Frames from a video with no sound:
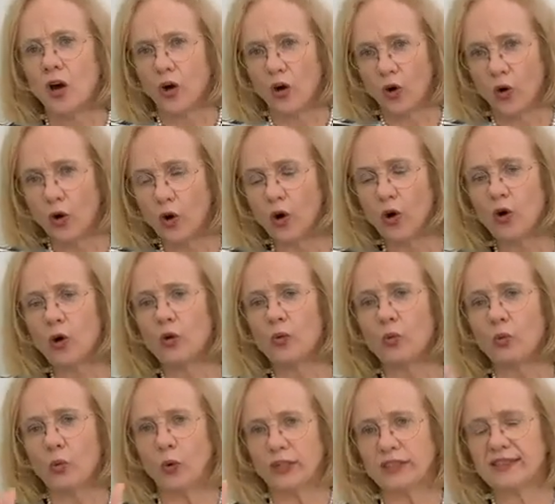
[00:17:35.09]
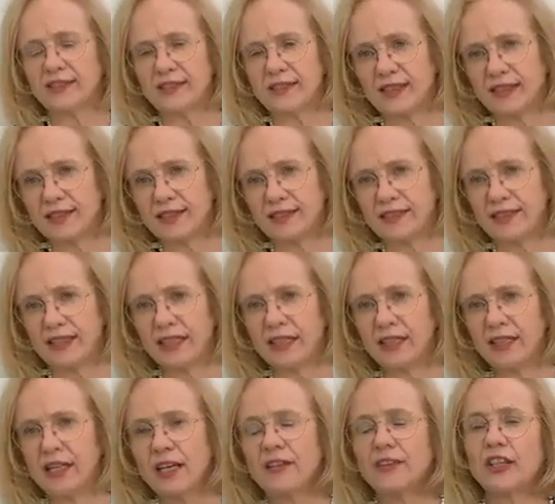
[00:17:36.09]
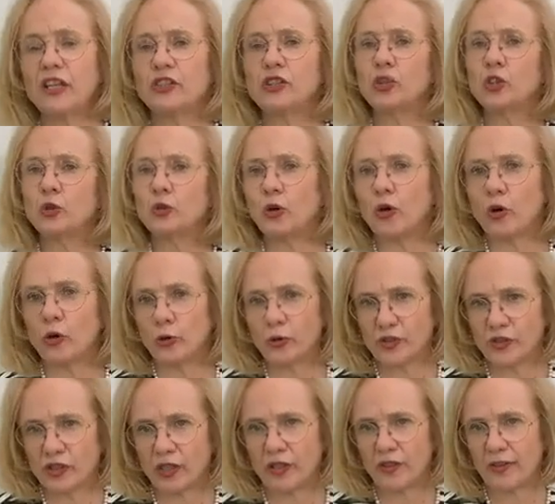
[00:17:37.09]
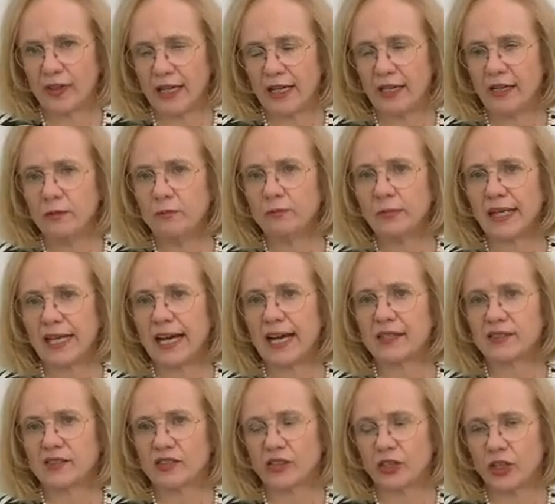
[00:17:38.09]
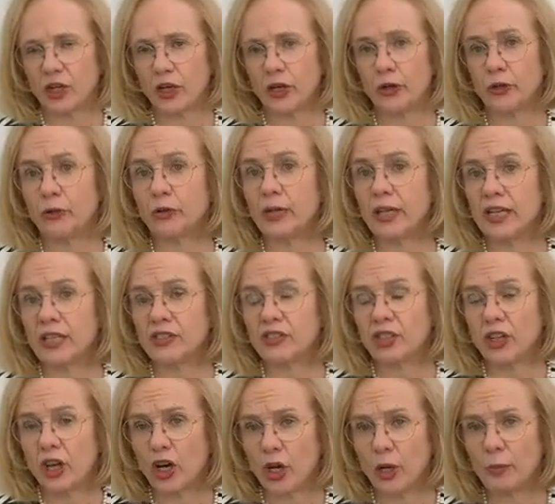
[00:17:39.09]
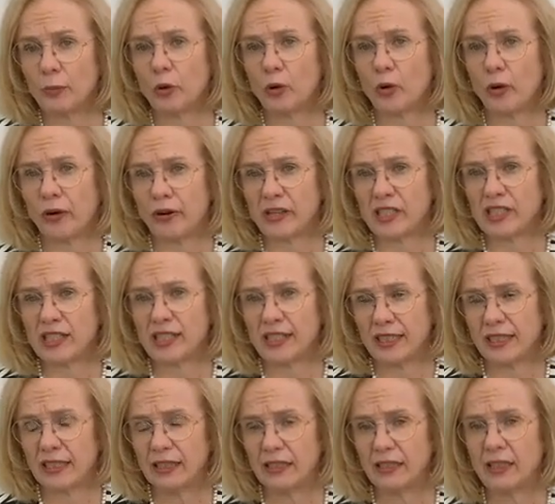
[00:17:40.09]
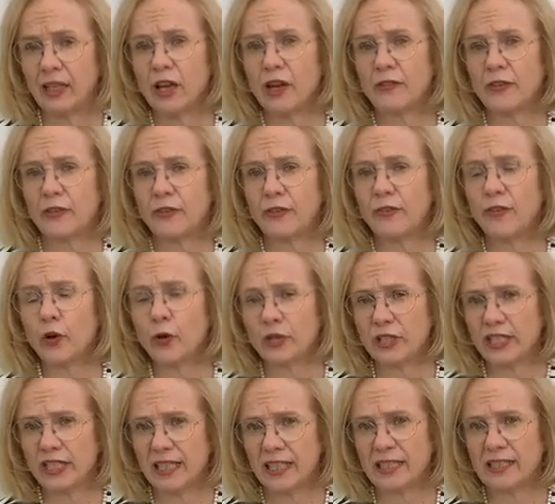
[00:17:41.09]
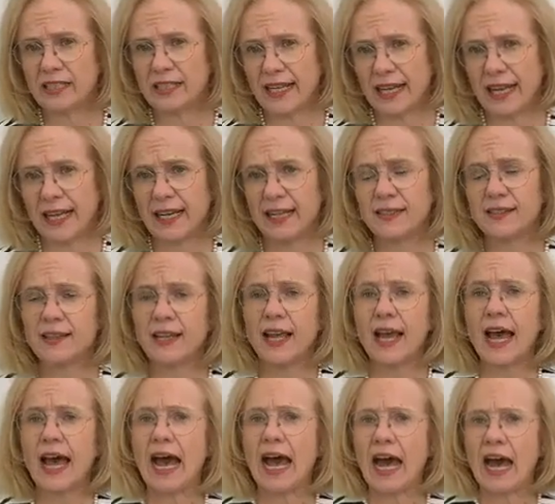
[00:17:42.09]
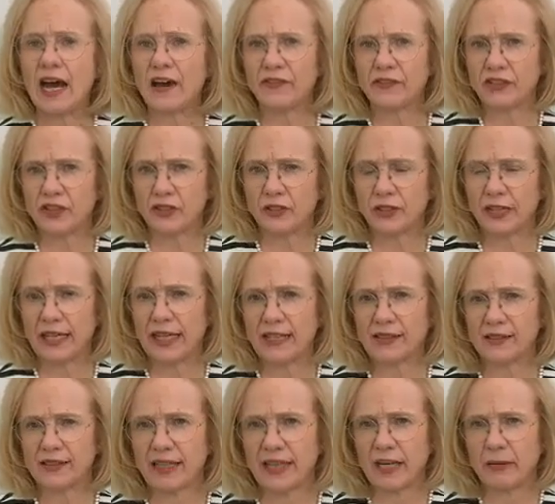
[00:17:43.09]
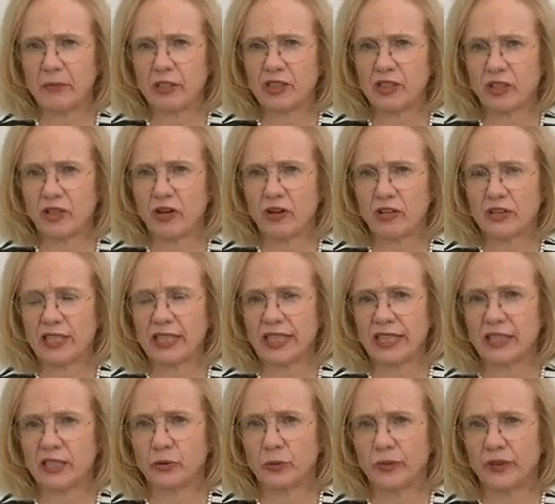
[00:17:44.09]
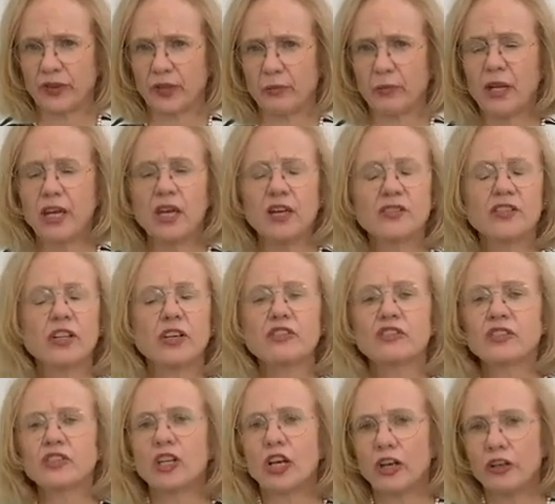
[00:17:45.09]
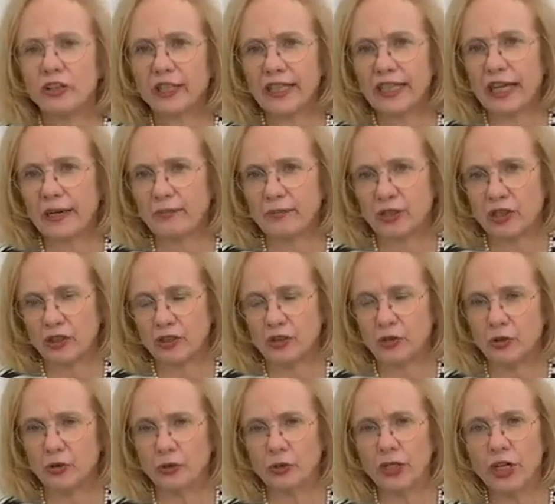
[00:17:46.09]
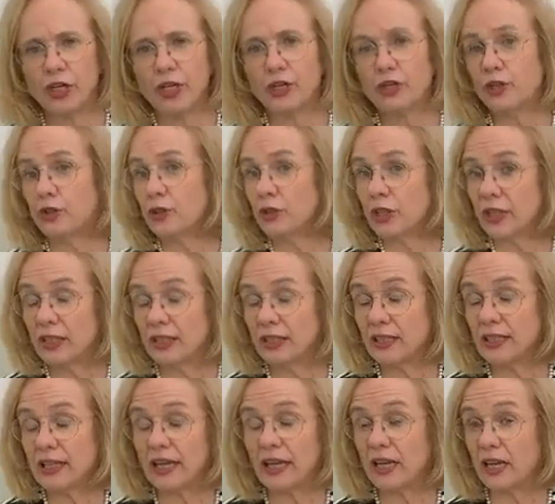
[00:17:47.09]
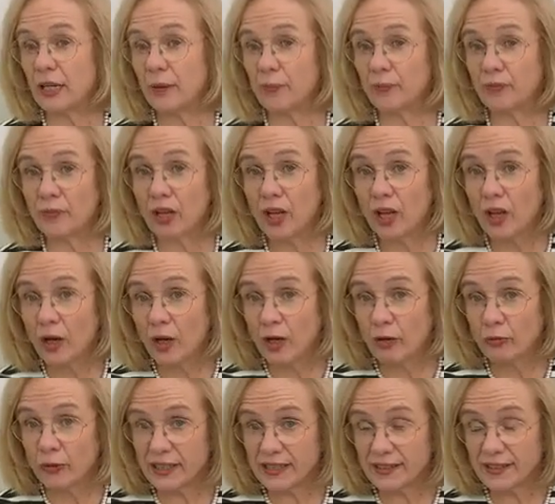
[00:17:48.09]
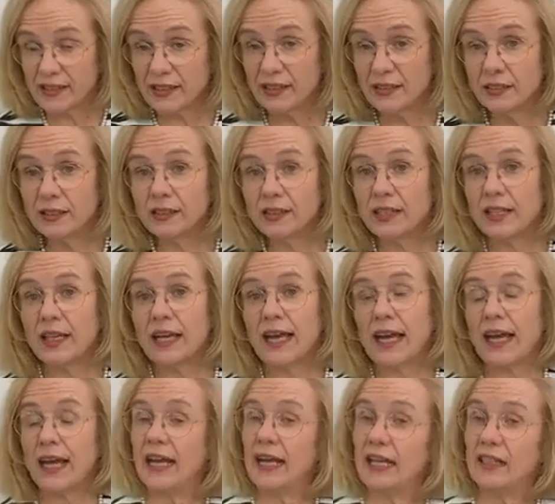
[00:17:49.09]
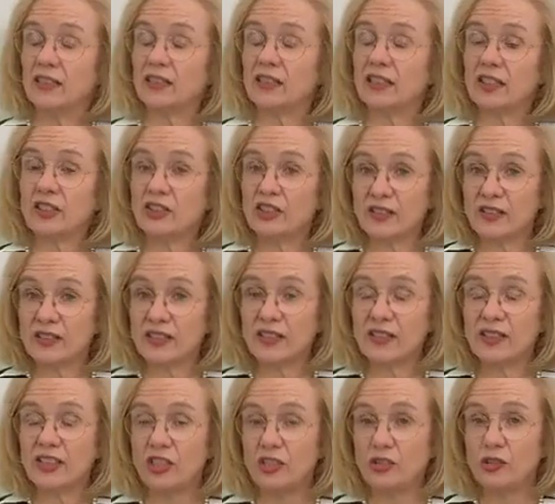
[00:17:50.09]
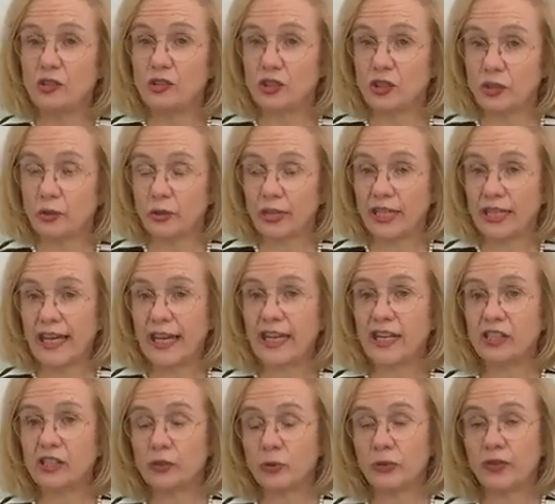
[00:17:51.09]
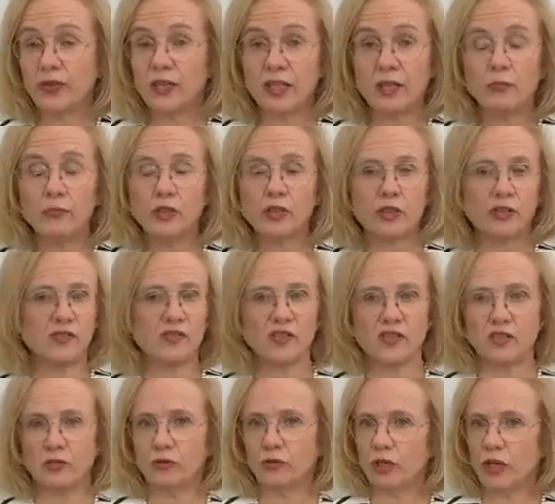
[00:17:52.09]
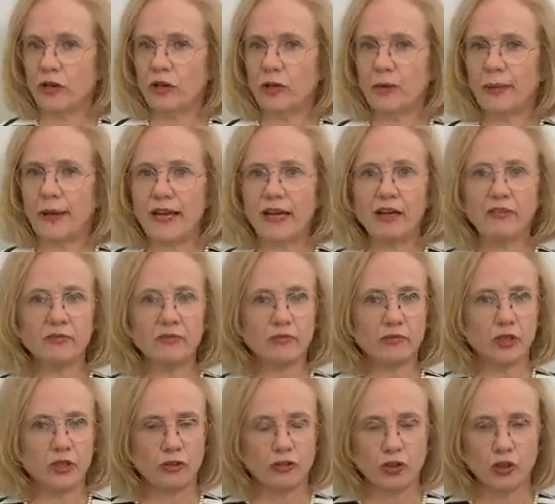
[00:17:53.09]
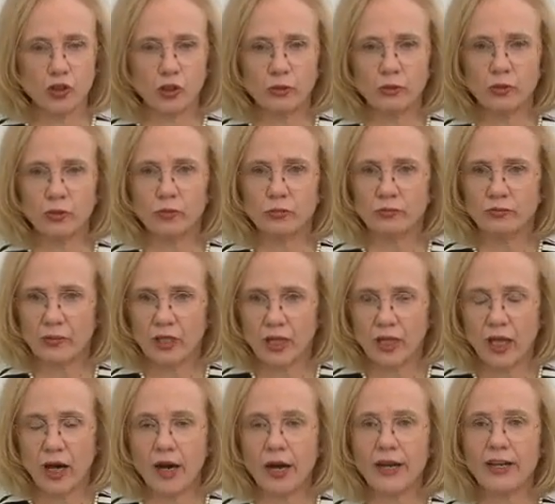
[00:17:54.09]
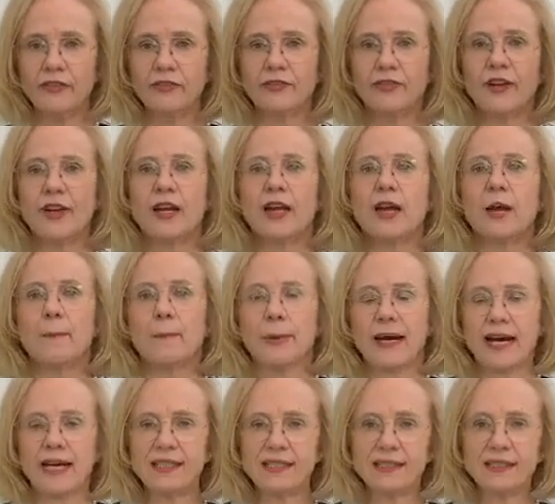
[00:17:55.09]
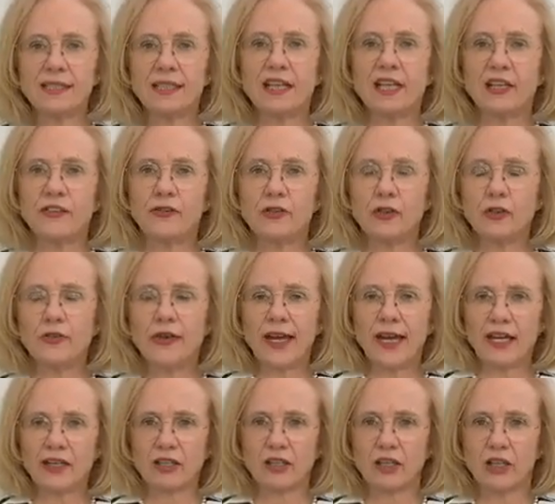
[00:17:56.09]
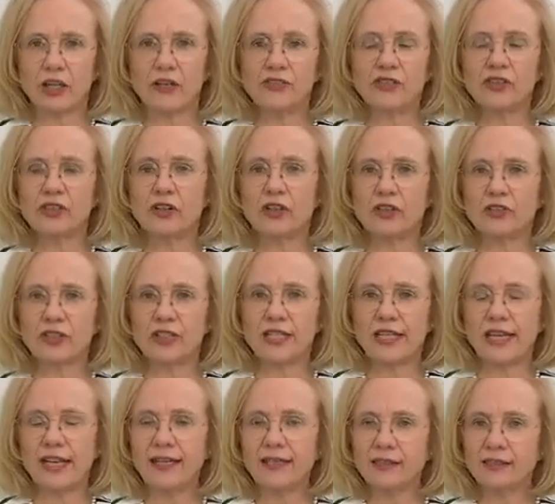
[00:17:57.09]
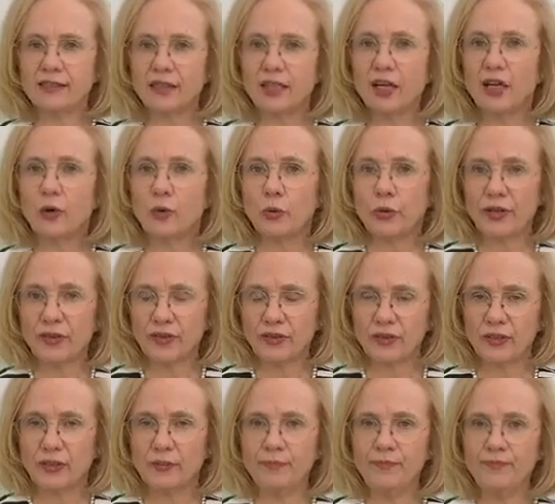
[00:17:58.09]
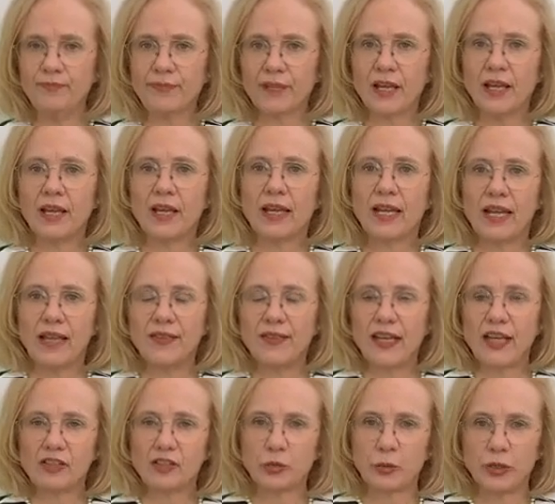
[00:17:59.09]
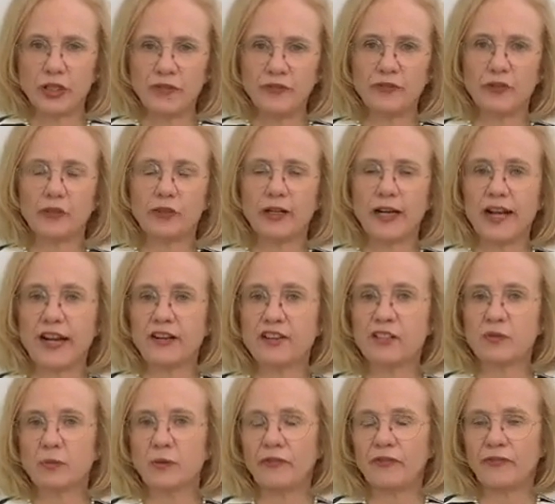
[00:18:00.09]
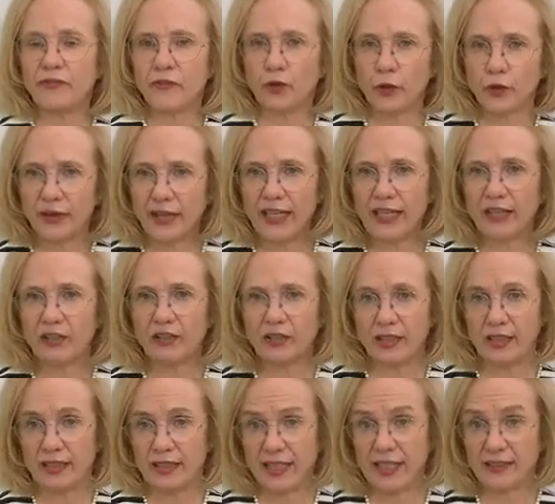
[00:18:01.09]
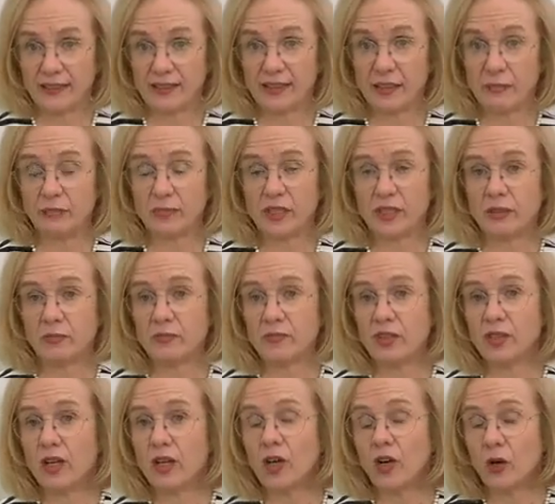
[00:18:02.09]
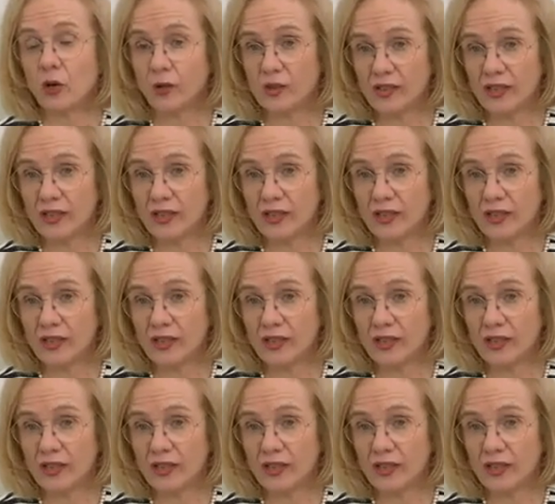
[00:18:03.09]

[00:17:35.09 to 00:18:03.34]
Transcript: or once they're sick, then you'll also then be asked to go into home quarantine for 14 days after you last came into contact with them. So it's totally up to you. You can risk it and just continue to engage with them. You can still go about your normal life, but if you've had close contact with them in that 24 hours before they get symptoms or